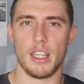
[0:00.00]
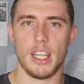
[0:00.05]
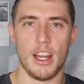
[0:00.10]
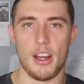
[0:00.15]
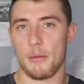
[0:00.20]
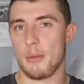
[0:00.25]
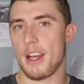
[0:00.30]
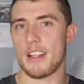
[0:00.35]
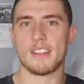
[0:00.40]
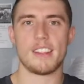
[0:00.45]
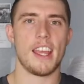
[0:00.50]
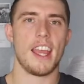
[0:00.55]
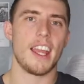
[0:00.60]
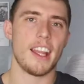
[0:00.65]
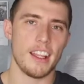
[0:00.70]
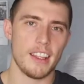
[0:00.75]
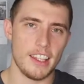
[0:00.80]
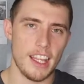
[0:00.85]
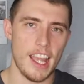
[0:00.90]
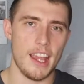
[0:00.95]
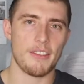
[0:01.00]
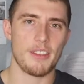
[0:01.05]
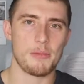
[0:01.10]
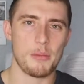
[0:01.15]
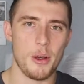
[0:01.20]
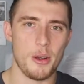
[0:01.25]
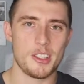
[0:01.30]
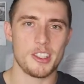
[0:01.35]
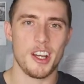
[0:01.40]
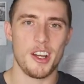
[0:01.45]
Now, I'm not saying they have to
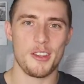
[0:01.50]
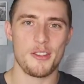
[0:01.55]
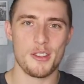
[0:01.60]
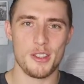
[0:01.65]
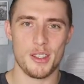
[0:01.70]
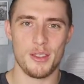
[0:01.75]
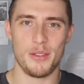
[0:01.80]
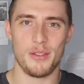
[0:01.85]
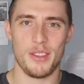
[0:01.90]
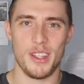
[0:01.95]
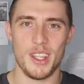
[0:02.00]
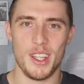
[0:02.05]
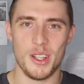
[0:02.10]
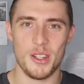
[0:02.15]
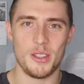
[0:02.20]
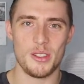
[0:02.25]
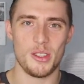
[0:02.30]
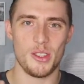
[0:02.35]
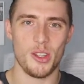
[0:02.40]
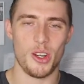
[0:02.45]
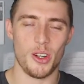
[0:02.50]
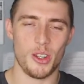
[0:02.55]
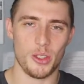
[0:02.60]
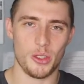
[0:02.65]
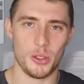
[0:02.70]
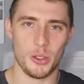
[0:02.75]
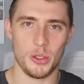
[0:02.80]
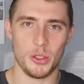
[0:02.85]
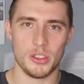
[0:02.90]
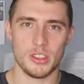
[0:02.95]
post hundreds of videos and
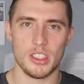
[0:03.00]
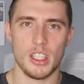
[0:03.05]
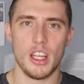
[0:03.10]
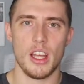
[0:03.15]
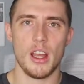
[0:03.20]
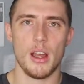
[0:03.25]
articles,